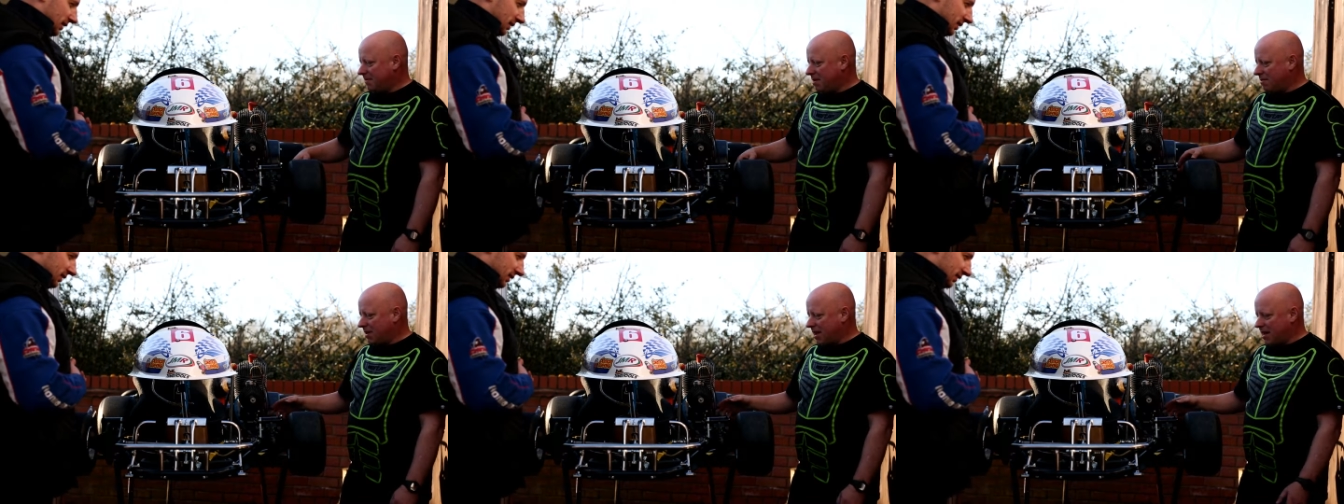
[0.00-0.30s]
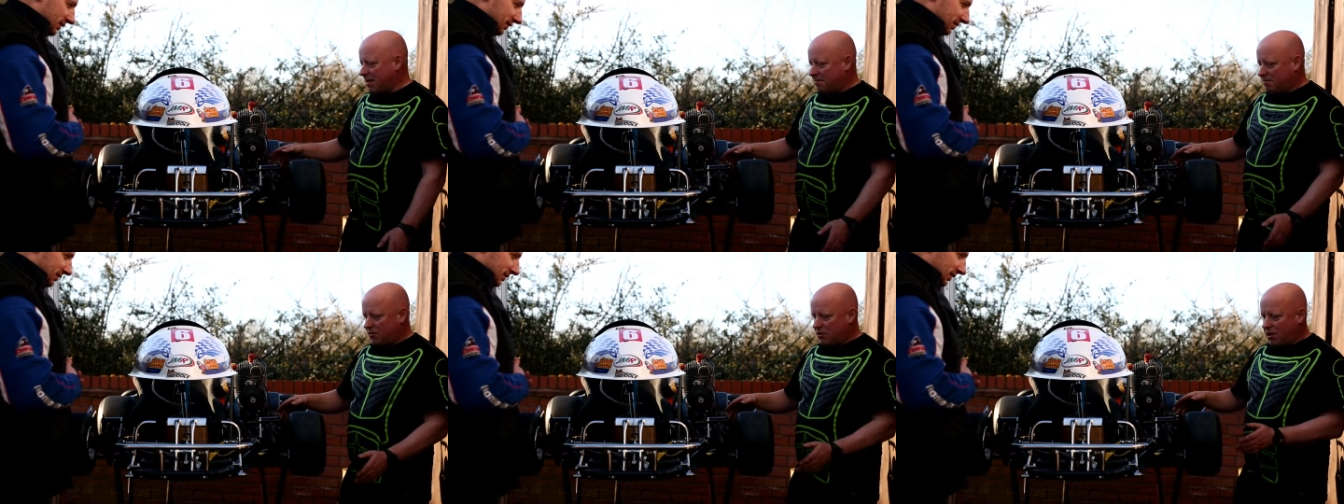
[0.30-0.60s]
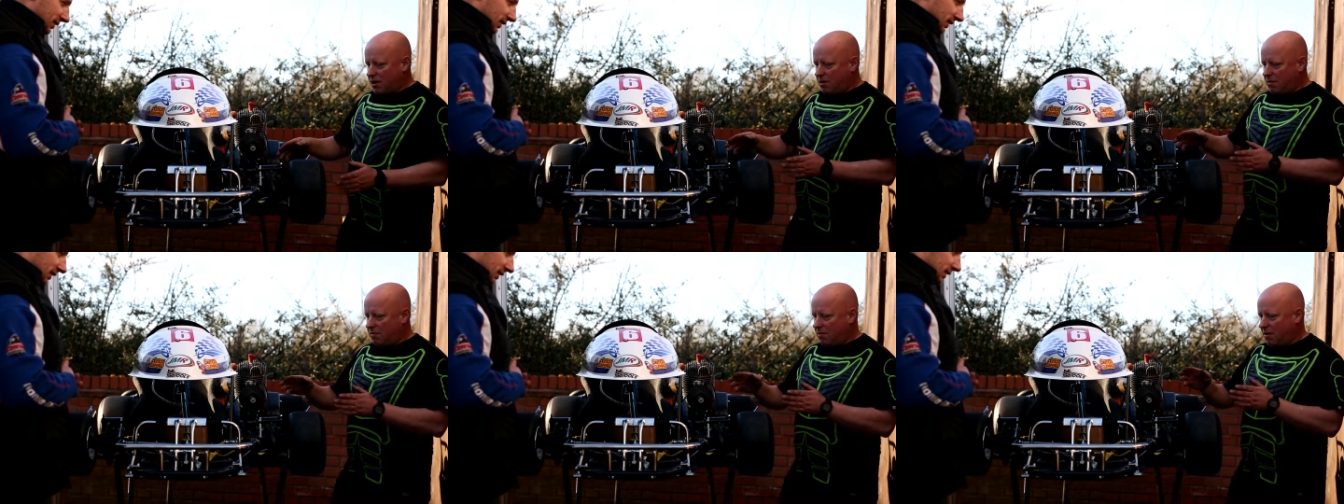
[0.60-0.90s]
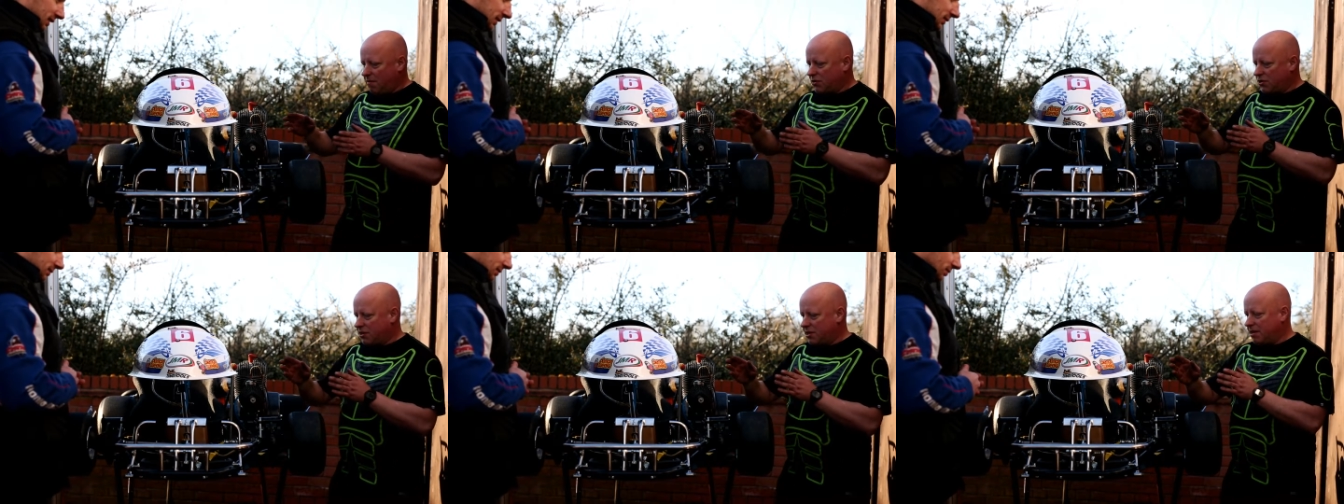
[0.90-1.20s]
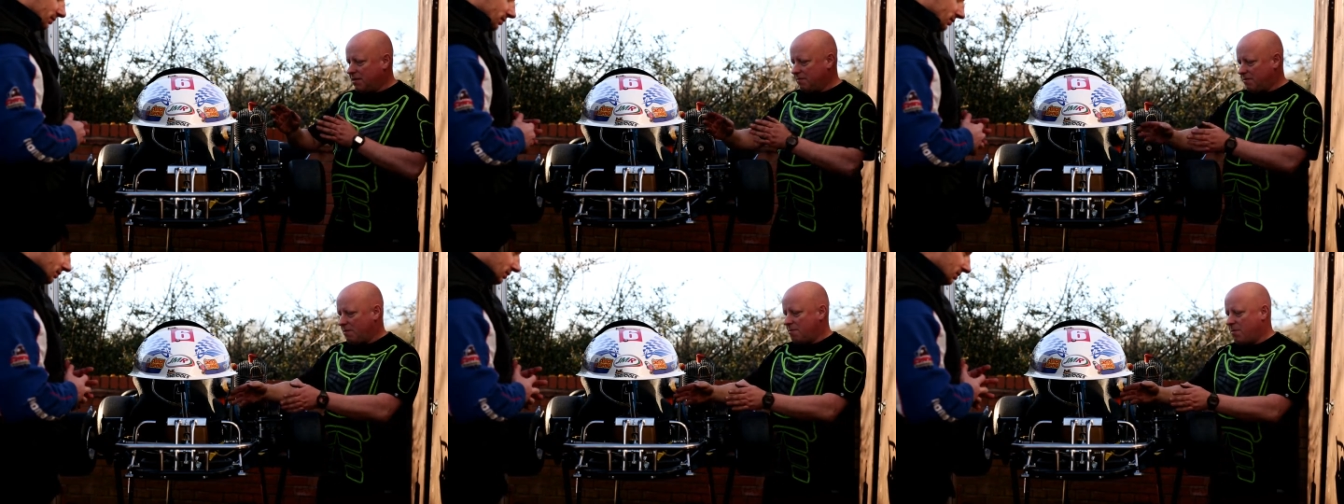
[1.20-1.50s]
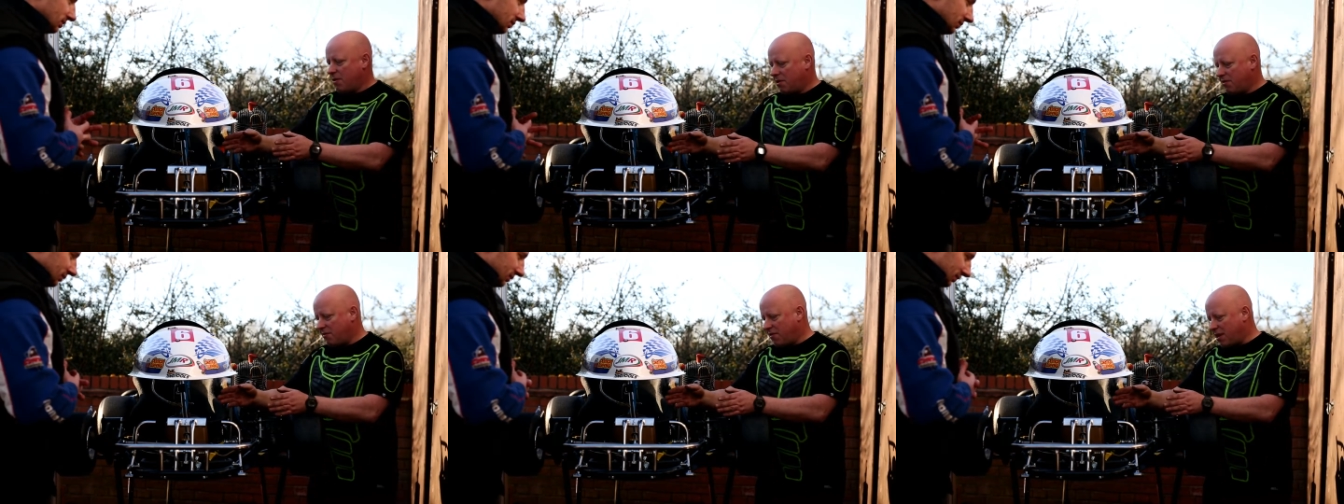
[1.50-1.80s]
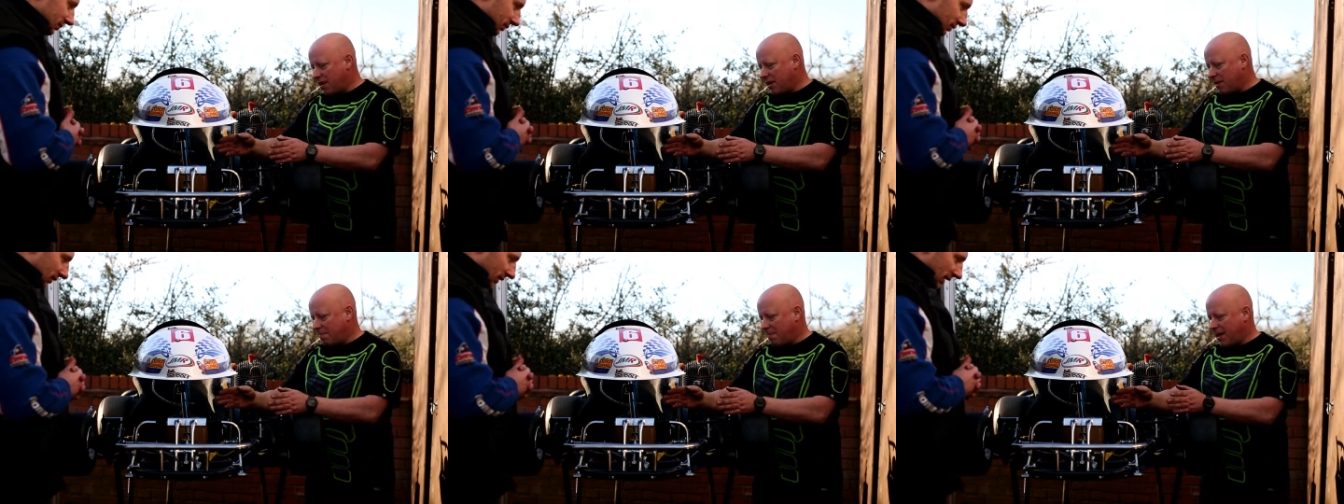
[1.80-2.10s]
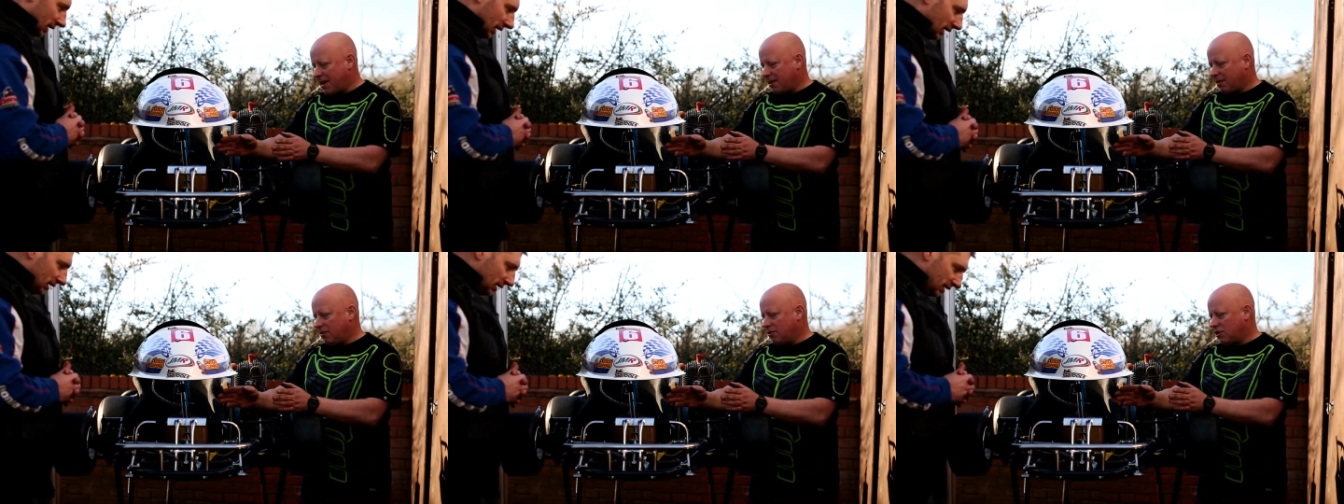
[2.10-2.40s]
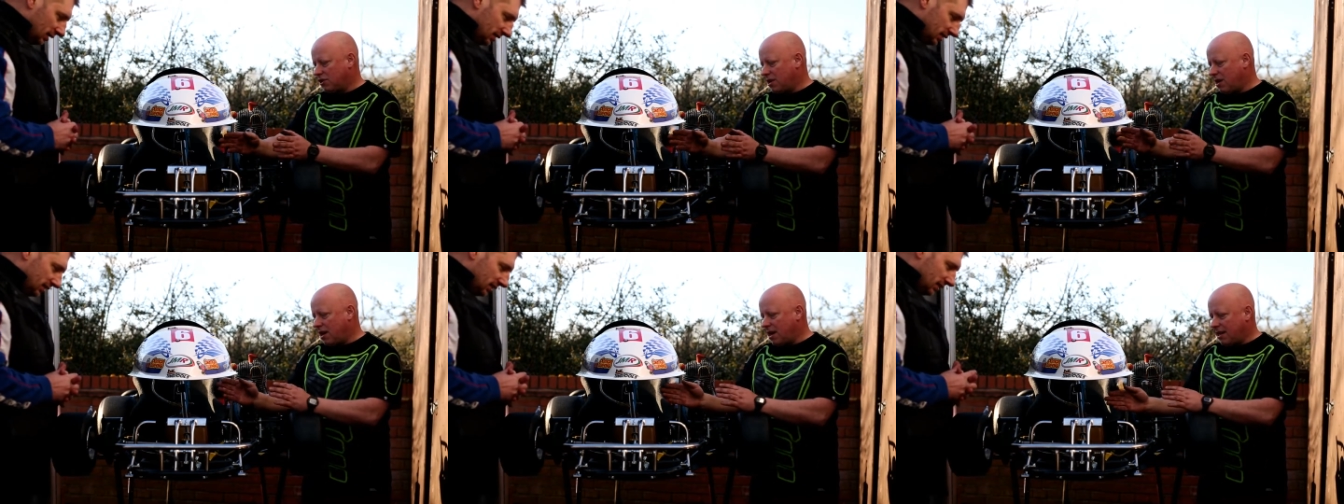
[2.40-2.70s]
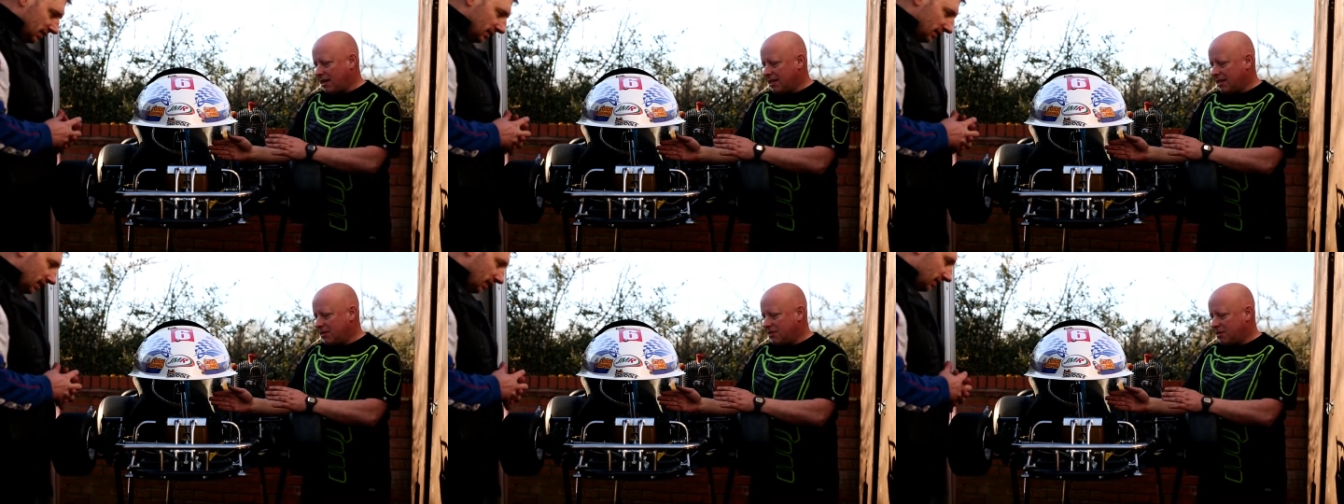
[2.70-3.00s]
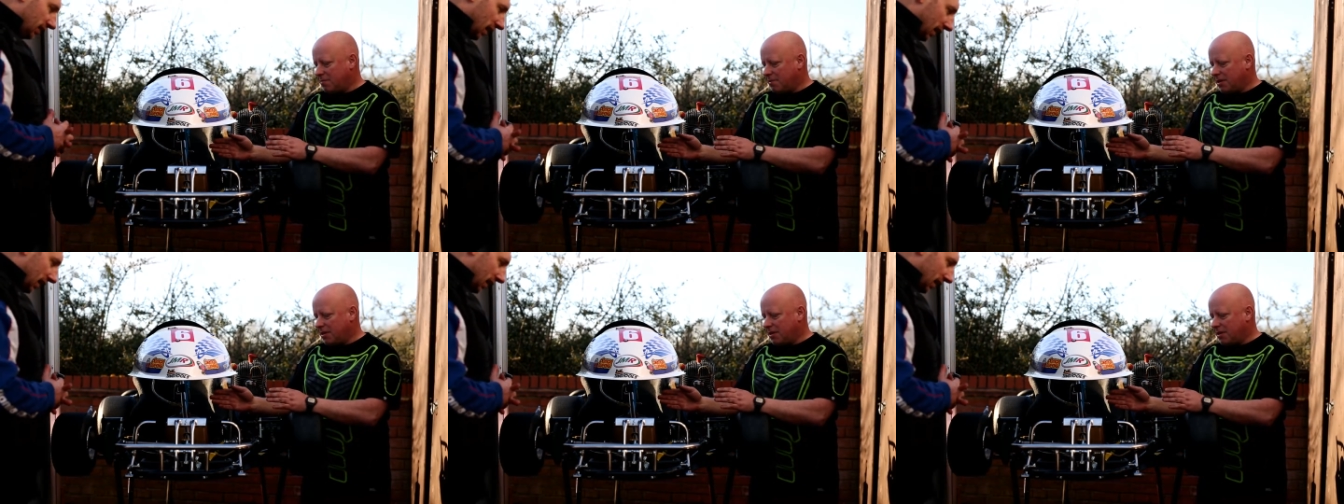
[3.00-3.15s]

Okay, so obviously modified the pedals slightly to okay.